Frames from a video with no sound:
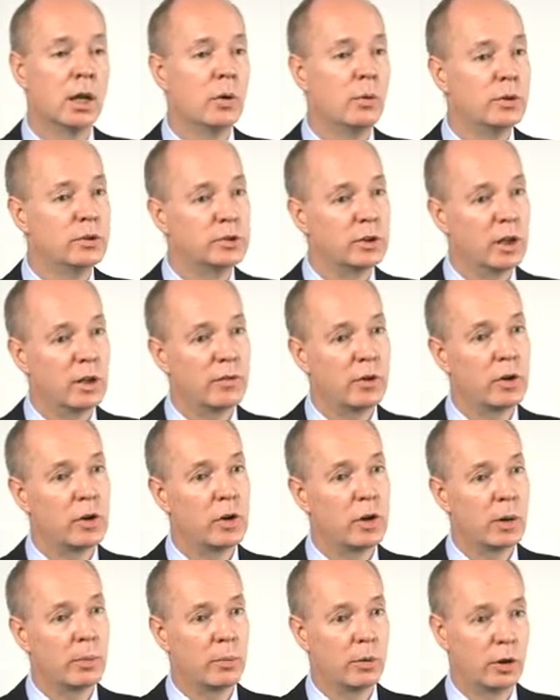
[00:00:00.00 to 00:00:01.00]
We still have a
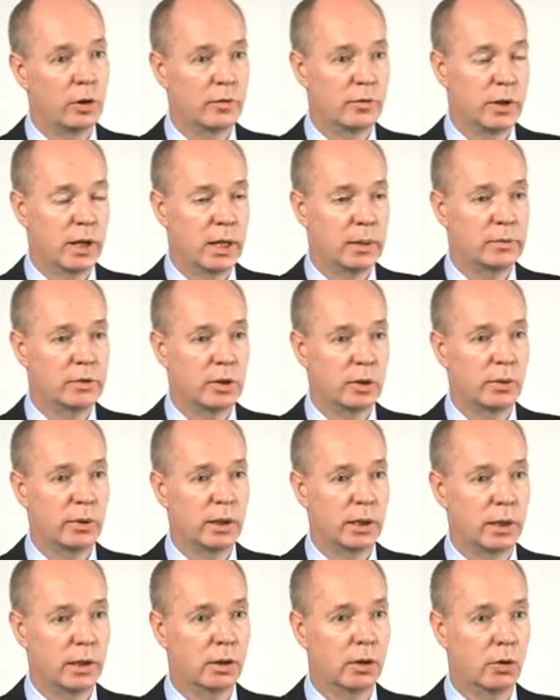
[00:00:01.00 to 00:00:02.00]
number of names that
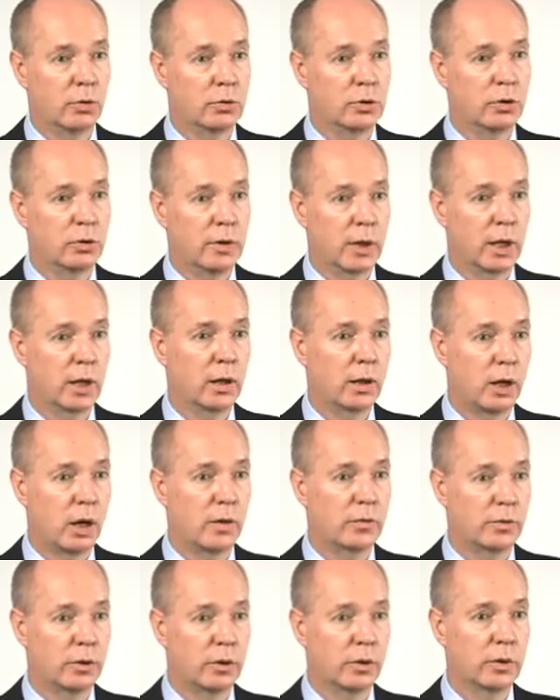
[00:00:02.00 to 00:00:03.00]
we can go to that
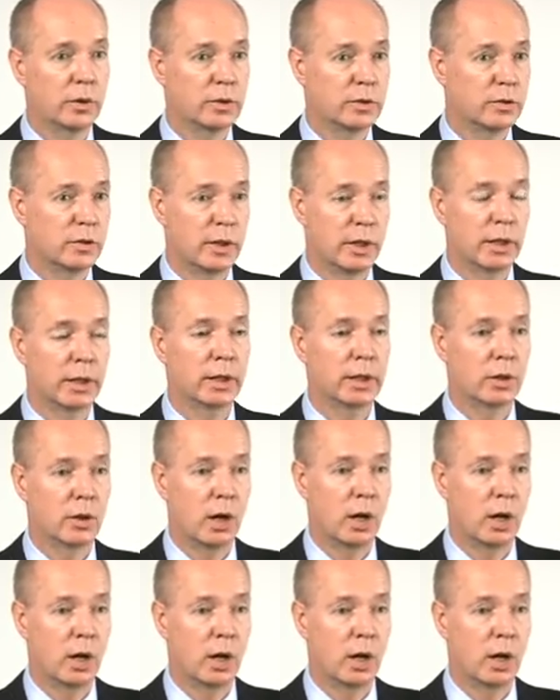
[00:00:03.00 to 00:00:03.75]
offer the zinc and